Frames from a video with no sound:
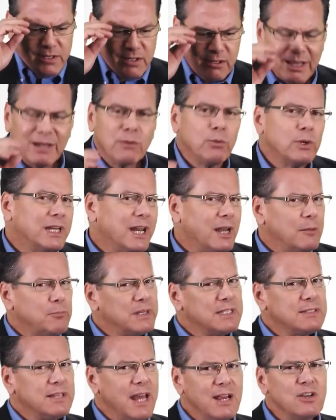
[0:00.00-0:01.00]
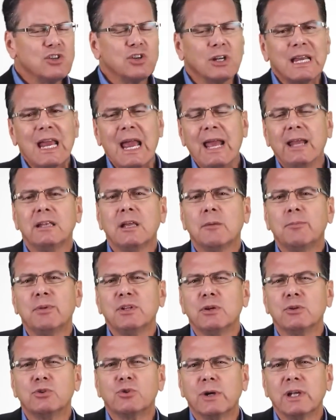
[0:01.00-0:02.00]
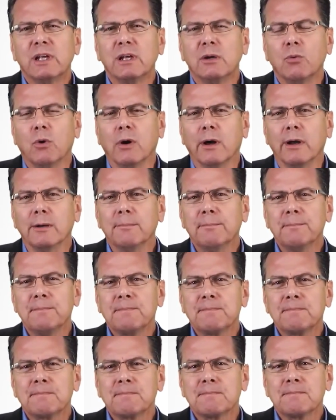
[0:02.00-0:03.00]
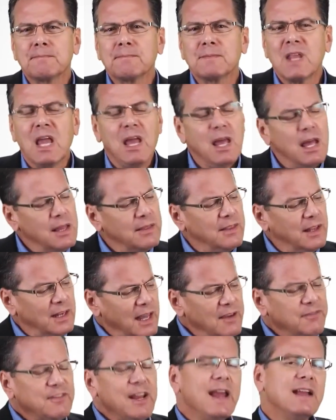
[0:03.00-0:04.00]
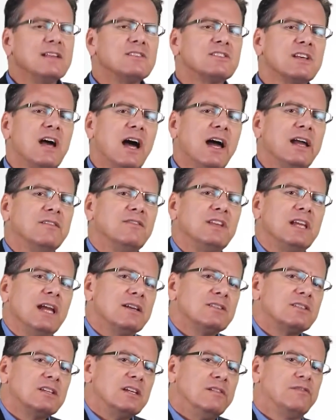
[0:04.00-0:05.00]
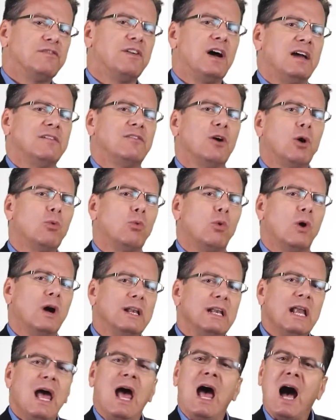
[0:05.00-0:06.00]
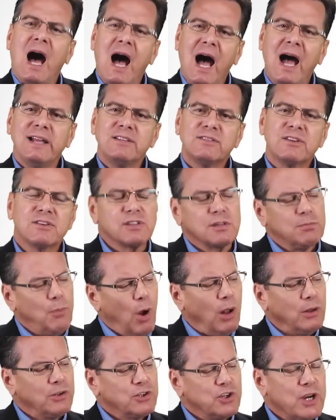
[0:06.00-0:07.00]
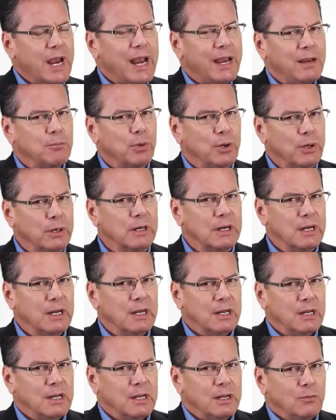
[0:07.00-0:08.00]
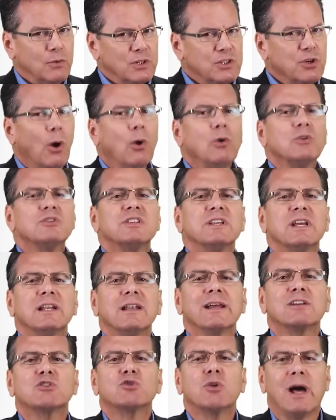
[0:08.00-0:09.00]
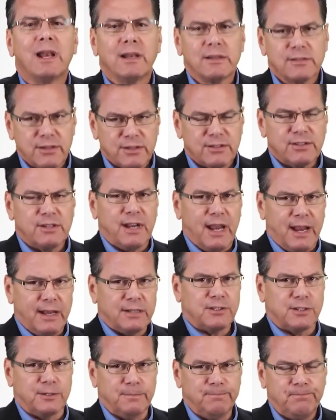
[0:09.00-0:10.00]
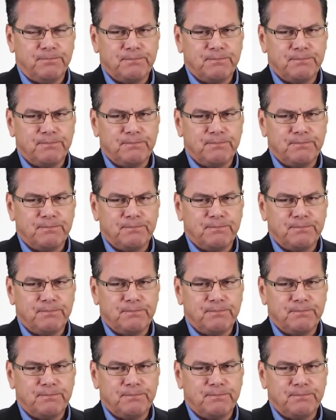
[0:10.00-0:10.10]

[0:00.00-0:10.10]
liquid can potentially end up in your drinking water. The left-hand side of the SD501 hides a small chamber which holds the electrolysis enhancer.